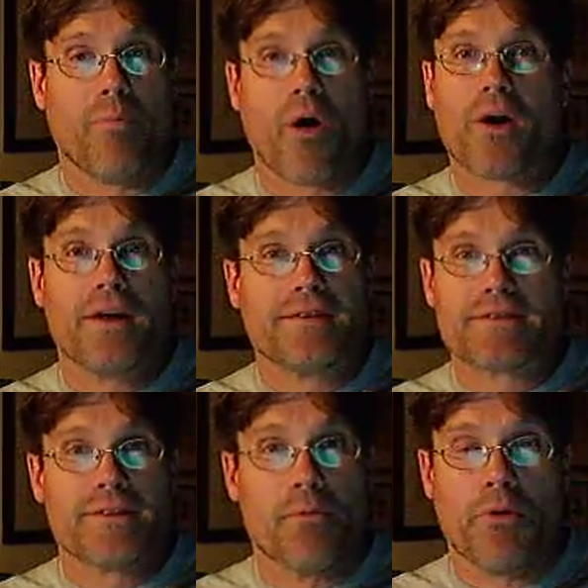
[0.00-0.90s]

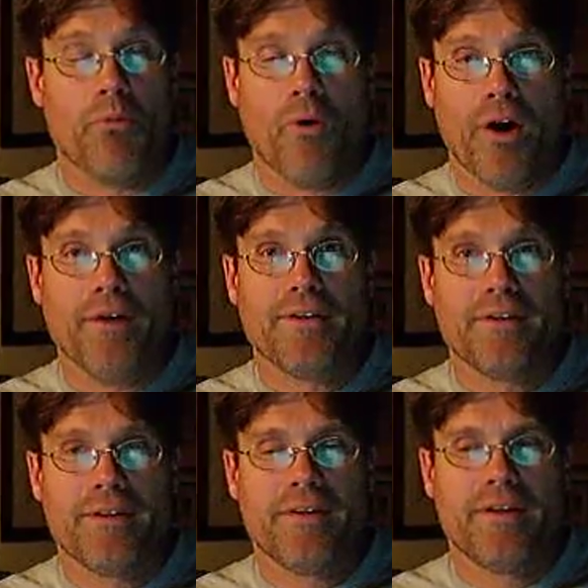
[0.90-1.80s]
markets that we want.
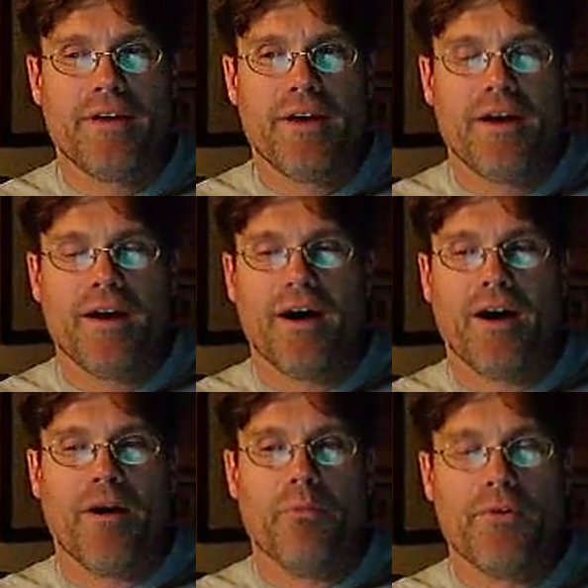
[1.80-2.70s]

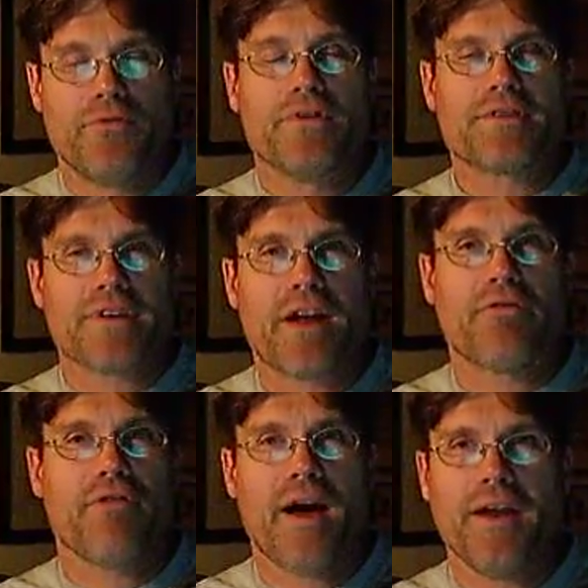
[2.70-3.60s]
We've just got
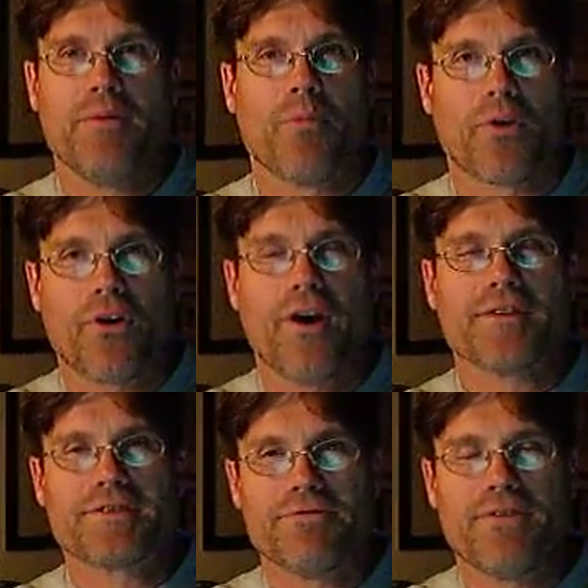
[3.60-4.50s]
to find a more
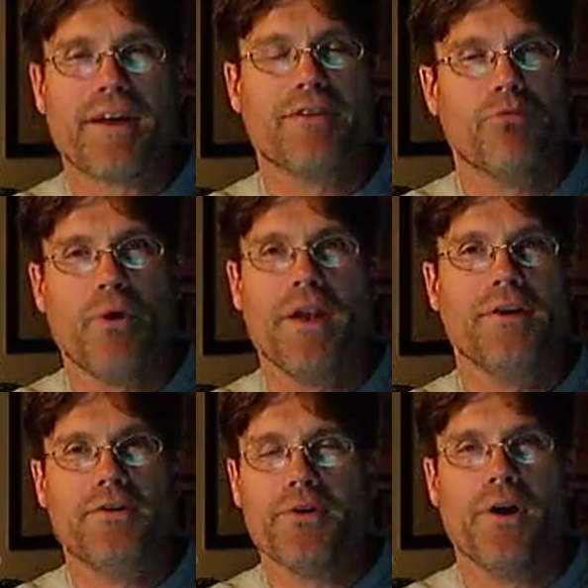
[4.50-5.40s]
cost-effective way
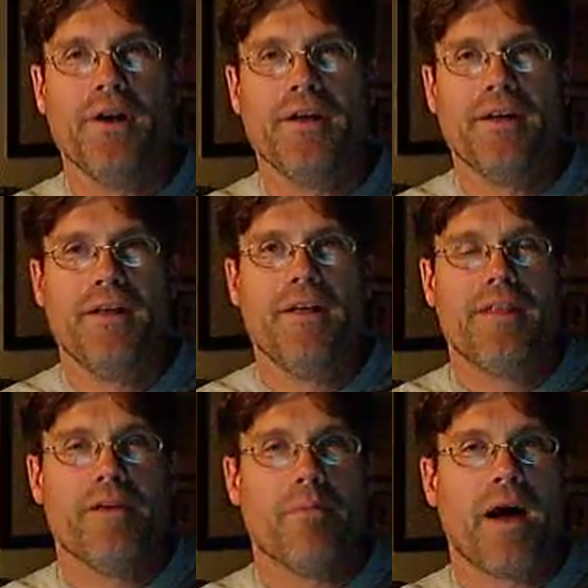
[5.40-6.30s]
to do it.
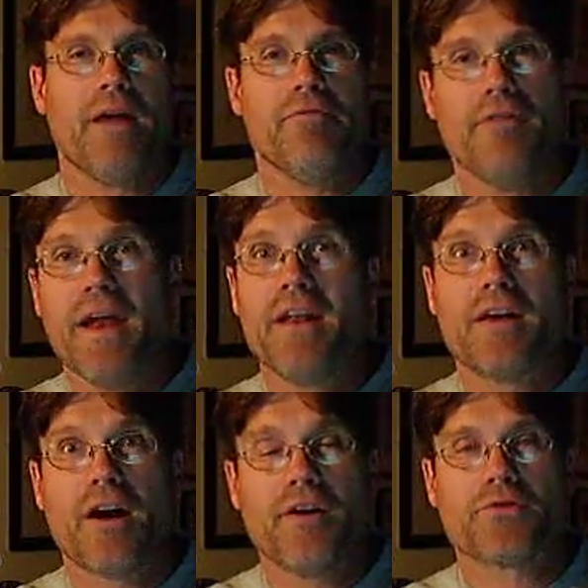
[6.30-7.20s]
And by
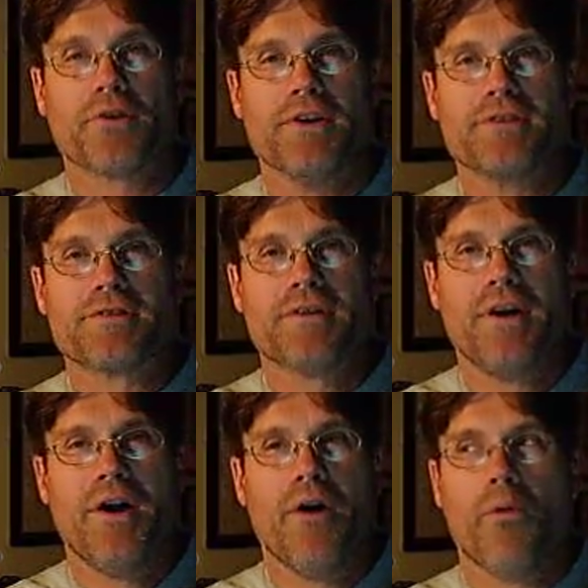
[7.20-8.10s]
invading countries
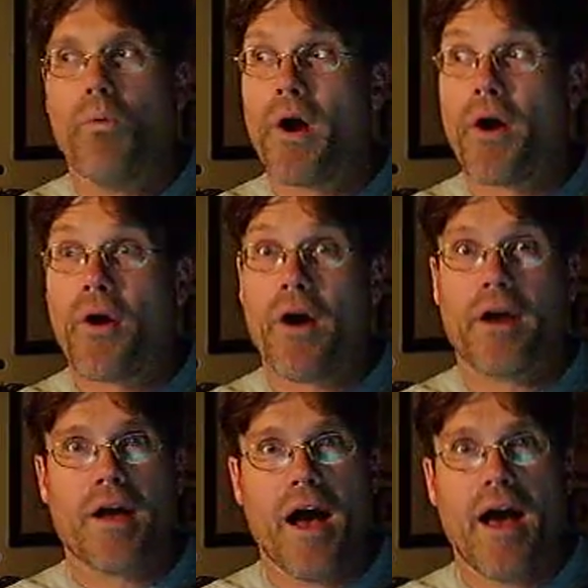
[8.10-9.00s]
where
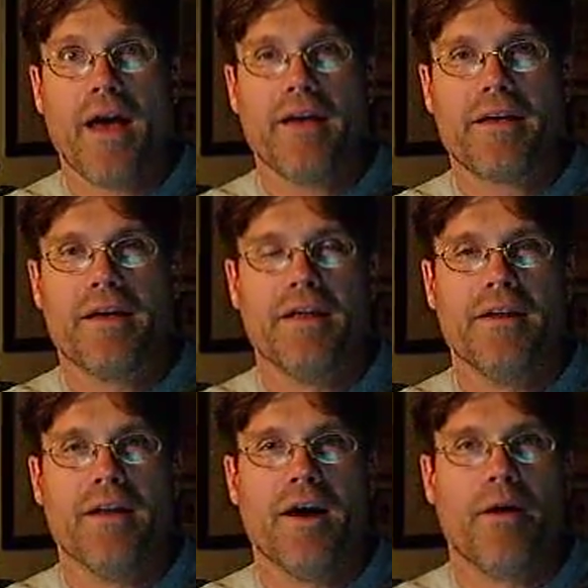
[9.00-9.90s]
a guy
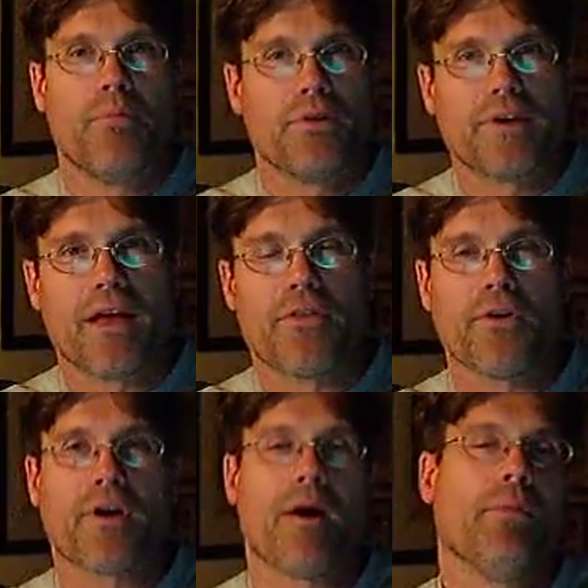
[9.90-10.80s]
can put together a